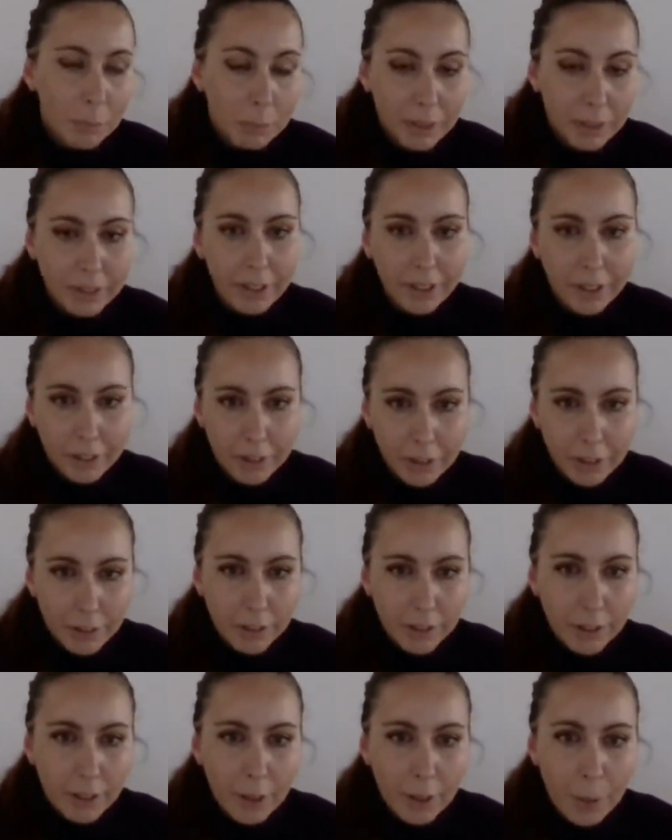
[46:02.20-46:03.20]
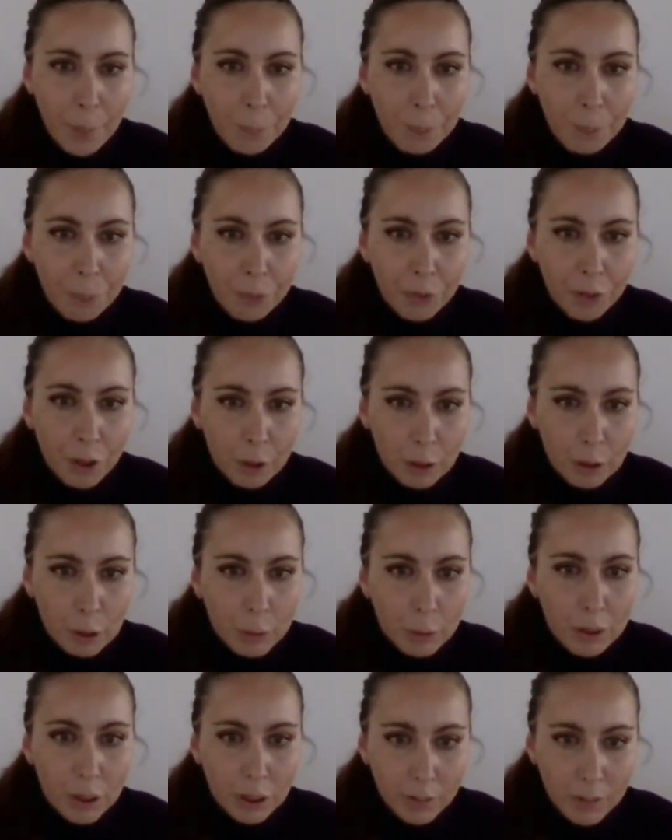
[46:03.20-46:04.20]
and many others, also
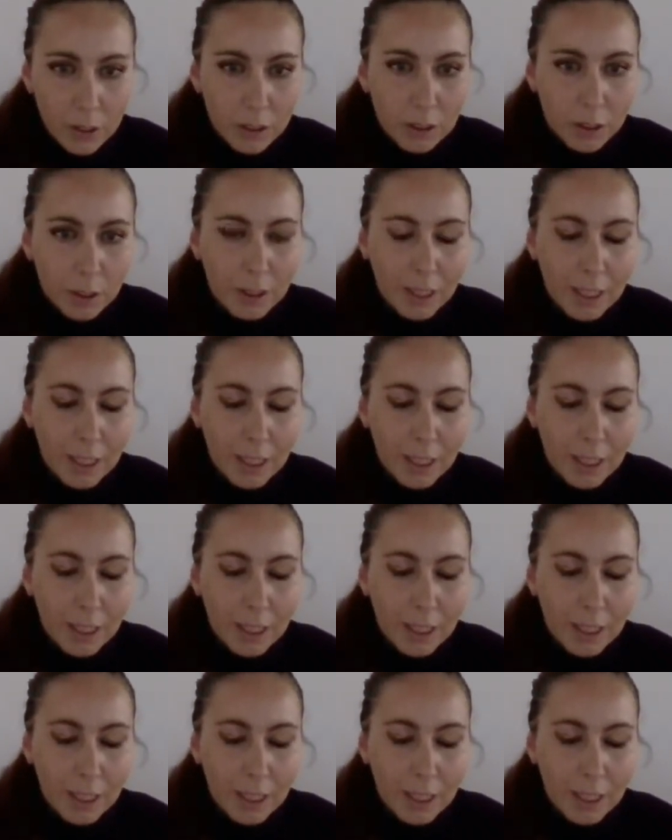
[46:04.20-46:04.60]
the